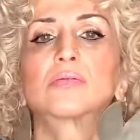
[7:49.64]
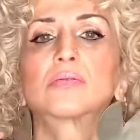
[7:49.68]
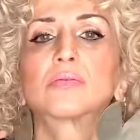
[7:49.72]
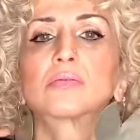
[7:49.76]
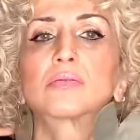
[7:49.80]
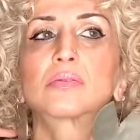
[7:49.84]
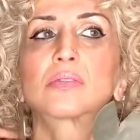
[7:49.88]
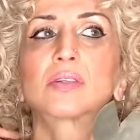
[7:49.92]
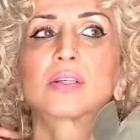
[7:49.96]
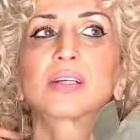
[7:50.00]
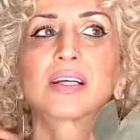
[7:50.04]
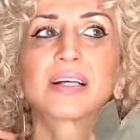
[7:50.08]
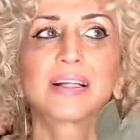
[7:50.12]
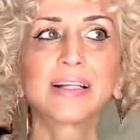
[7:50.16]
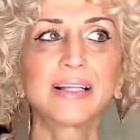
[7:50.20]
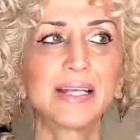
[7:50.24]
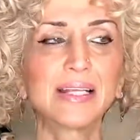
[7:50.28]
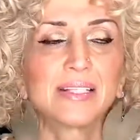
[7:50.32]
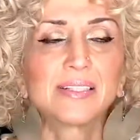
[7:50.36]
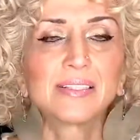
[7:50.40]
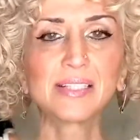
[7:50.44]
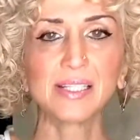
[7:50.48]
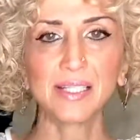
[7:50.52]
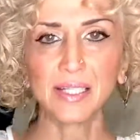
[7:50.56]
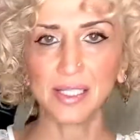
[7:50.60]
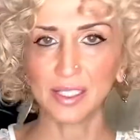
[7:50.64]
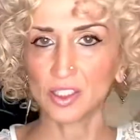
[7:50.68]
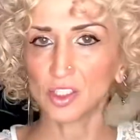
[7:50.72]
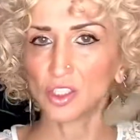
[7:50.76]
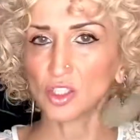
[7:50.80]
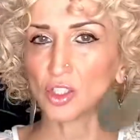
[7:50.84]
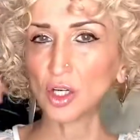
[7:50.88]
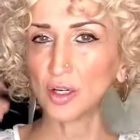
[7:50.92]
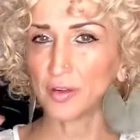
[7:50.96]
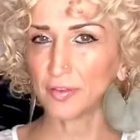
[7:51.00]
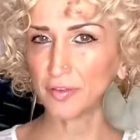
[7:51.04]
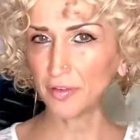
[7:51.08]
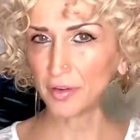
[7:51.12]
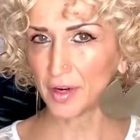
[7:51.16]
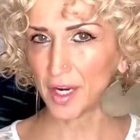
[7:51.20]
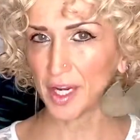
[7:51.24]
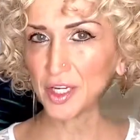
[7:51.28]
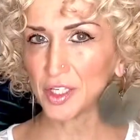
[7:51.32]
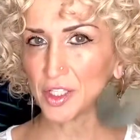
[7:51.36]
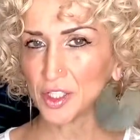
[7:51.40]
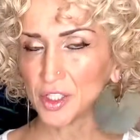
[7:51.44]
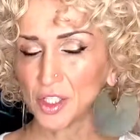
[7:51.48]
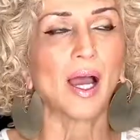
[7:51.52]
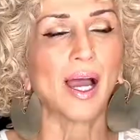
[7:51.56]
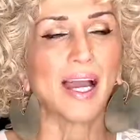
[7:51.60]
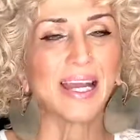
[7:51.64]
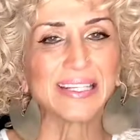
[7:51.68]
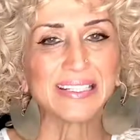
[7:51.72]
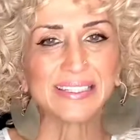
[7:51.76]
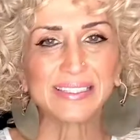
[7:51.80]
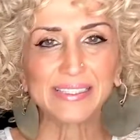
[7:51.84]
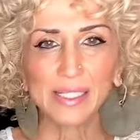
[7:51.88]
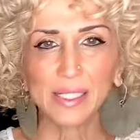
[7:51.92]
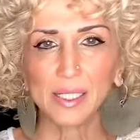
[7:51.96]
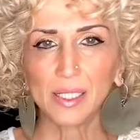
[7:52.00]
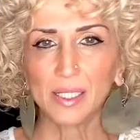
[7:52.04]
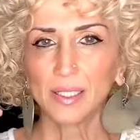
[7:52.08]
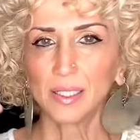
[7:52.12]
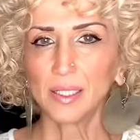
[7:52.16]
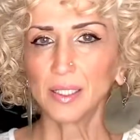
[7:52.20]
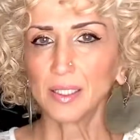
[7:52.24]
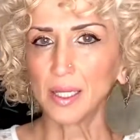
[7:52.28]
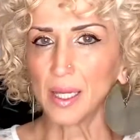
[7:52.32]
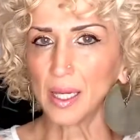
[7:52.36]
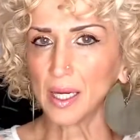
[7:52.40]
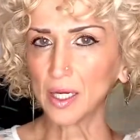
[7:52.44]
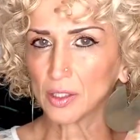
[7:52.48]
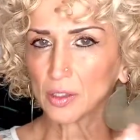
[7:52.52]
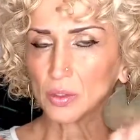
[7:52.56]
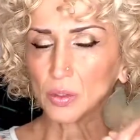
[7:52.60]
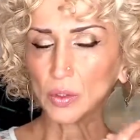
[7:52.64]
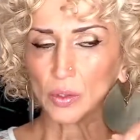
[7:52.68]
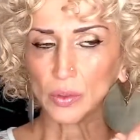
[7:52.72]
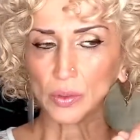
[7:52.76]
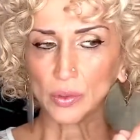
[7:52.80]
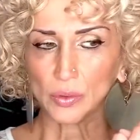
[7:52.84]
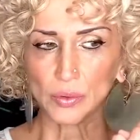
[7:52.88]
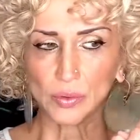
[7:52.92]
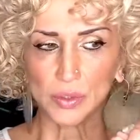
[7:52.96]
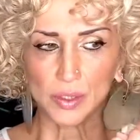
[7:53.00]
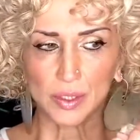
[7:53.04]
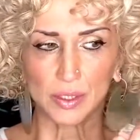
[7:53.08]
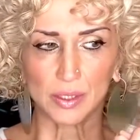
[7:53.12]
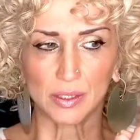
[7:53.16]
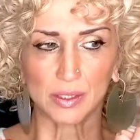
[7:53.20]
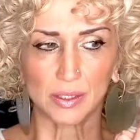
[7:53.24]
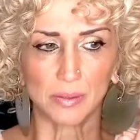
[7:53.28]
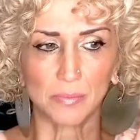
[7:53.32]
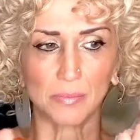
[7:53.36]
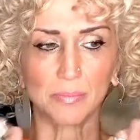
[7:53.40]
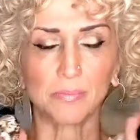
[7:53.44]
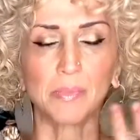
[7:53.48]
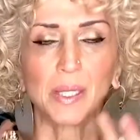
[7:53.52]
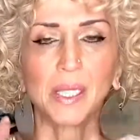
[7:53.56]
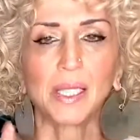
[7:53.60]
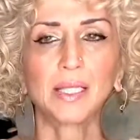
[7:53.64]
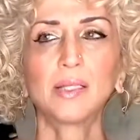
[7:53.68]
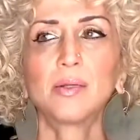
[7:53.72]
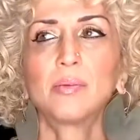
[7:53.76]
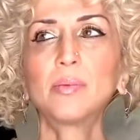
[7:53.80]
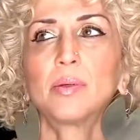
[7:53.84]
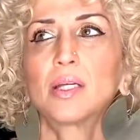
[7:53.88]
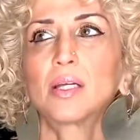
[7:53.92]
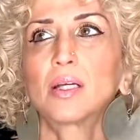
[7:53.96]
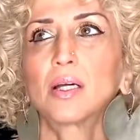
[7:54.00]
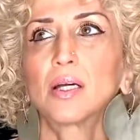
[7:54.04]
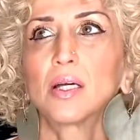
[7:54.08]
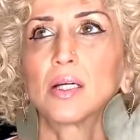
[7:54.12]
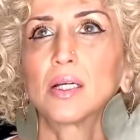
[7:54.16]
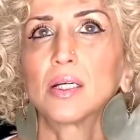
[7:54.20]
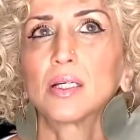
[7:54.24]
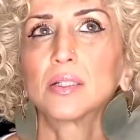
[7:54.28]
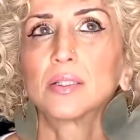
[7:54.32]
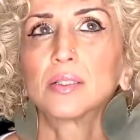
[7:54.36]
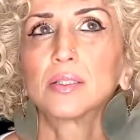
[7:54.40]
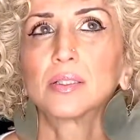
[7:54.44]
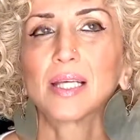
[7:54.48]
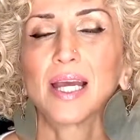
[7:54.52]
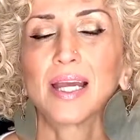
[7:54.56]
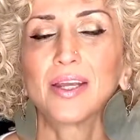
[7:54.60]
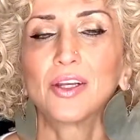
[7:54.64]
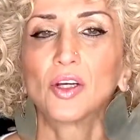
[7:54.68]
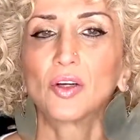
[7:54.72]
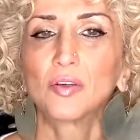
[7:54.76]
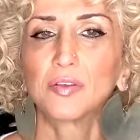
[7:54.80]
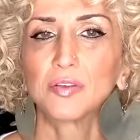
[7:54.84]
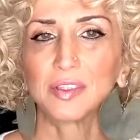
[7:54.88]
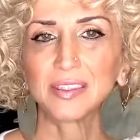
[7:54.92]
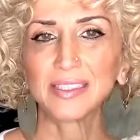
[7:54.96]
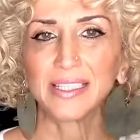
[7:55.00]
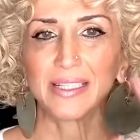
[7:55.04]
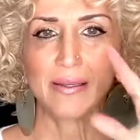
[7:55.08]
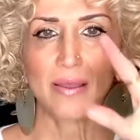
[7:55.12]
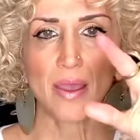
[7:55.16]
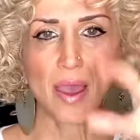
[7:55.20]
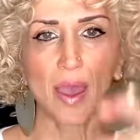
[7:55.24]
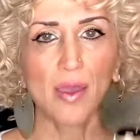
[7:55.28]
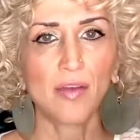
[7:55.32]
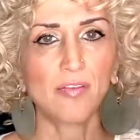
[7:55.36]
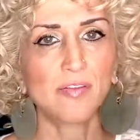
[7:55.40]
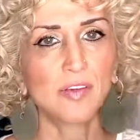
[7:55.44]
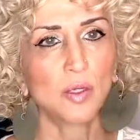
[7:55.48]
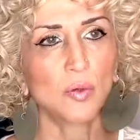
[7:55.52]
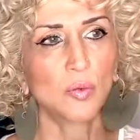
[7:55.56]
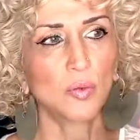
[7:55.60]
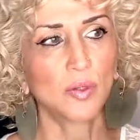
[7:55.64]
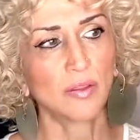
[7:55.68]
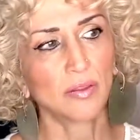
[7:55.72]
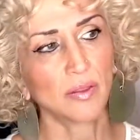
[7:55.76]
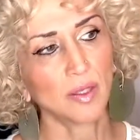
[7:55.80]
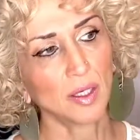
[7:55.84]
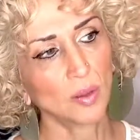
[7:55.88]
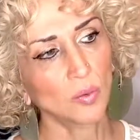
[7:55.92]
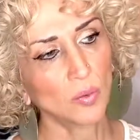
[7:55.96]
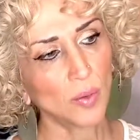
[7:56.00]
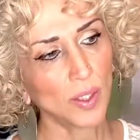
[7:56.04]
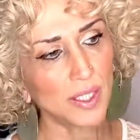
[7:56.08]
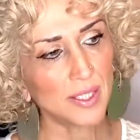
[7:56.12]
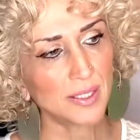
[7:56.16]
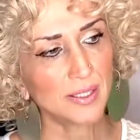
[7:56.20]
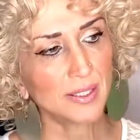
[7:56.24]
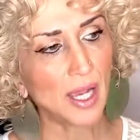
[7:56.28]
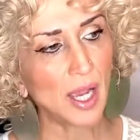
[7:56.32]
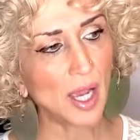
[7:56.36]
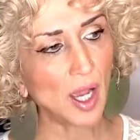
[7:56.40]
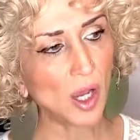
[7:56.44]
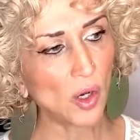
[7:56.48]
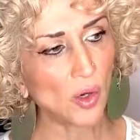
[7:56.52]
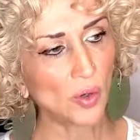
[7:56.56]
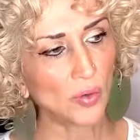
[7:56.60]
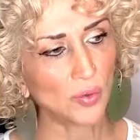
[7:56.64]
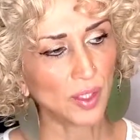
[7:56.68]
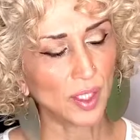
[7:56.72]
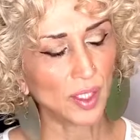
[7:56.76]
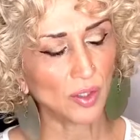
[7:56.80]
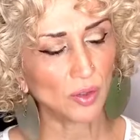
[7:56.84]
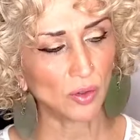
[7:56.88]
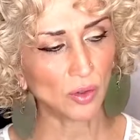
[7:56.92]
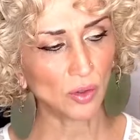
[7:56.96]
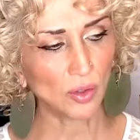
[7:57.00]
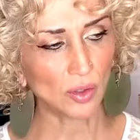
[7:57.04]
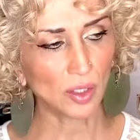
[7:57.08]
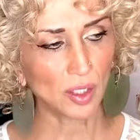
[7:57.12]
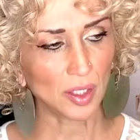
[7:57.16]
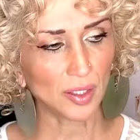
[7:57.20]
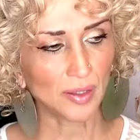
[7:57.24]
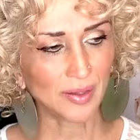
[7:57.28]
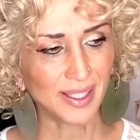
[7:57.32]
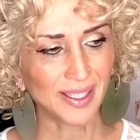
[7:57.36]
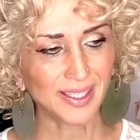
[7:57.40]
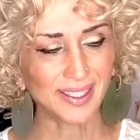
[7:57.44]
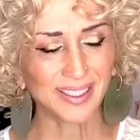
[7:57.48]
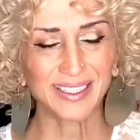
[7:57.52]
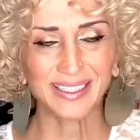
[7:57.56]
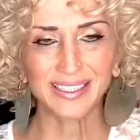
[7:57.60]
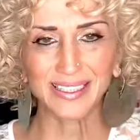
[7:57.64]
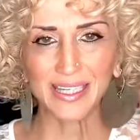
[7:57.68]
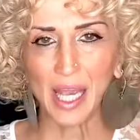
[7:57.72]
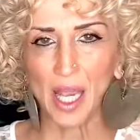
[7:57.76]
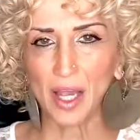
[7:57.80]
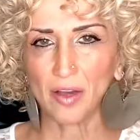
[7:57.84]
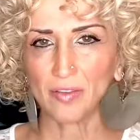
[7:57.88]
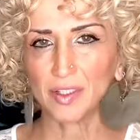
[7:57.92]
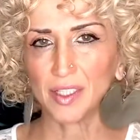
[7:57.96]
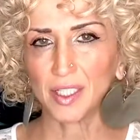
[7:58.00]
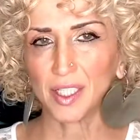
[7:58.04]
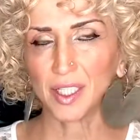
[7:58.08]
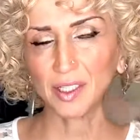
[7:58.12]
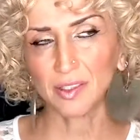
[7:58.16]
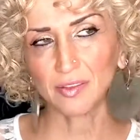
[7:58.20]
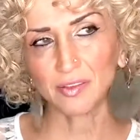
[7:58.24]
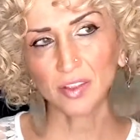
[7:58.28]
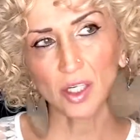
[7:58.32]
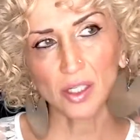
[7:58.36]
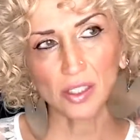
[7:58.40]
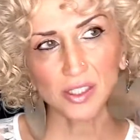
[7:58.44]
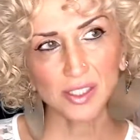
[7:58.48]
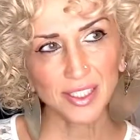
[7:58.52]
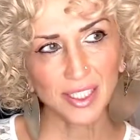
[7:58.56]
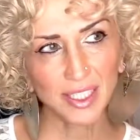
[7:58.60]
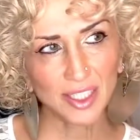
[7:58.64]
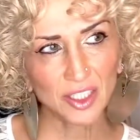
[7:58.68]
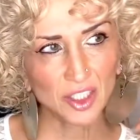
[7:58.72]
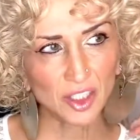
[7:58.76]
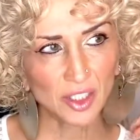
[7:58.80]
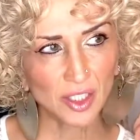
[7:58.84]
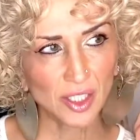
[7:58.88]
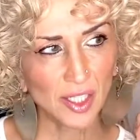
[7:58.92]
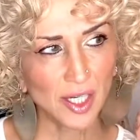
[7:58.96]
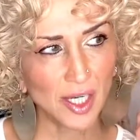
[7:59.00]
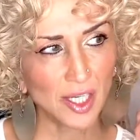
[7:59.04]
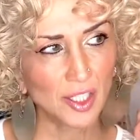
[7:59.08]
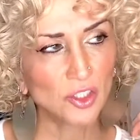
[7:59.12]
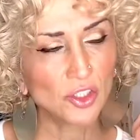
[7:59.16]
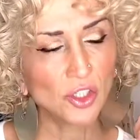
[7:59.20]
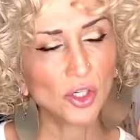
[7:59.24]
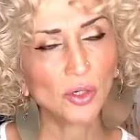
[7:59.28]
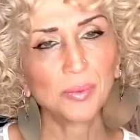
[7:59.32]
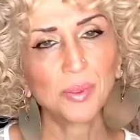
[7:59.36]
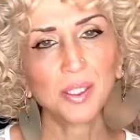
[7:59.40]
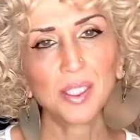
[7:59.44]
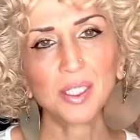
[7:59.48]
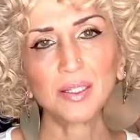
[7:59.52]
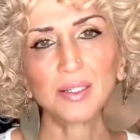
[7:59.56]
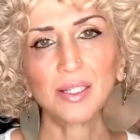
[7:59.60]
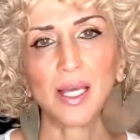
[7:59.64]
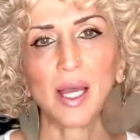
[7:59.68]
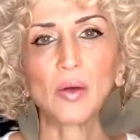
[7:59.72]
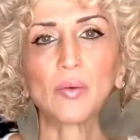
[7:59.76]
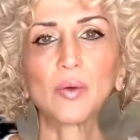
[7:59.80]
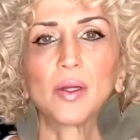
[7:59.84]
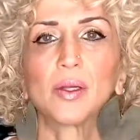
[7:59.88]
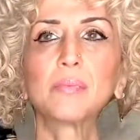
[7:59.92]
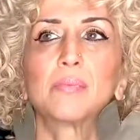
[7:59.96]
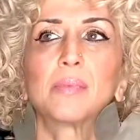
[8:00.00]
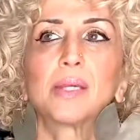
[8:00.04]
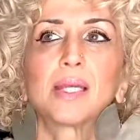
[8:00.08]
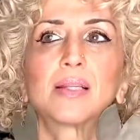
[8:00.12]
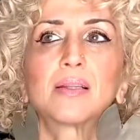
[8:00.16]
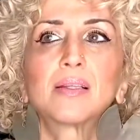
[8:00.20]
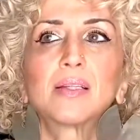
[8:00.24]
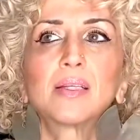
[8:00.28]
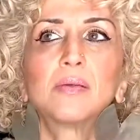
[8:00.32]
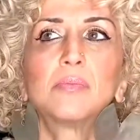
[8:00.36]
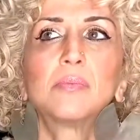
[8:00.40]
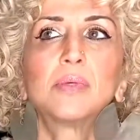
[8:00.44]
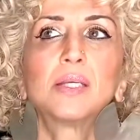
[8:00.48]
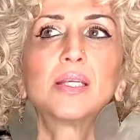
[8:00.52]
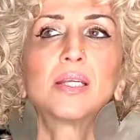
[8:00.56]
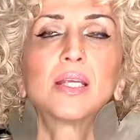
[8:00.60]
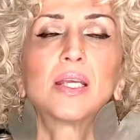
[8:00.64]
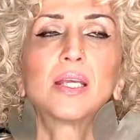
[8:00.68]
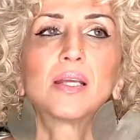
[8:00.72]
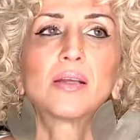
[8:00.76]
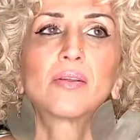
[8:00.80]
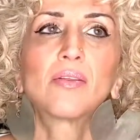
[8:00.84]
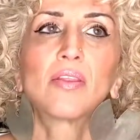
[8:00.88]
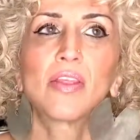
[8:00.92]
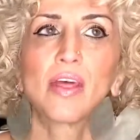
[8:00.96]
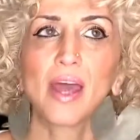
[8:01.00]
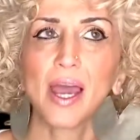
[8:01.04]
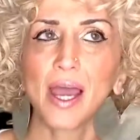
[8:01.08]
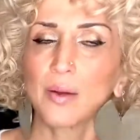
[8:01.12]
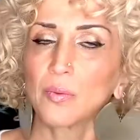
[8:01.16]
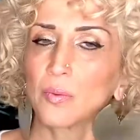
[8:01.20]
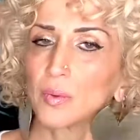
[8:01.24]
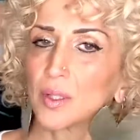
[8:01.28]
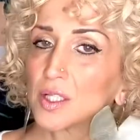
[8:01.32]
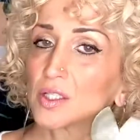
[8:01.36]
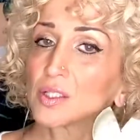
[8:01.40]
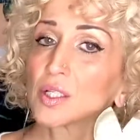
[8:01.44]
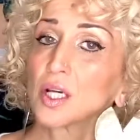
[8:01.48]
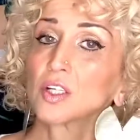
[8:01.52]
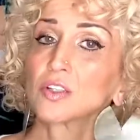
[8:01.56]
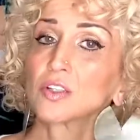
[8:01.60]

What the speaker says: cleanse it and start fresh. I say it in air quotes mainly because I know if we say heavy we think way down or that it can have a negative connotation, and I don't mean it that way, mainly meaning that when I touch my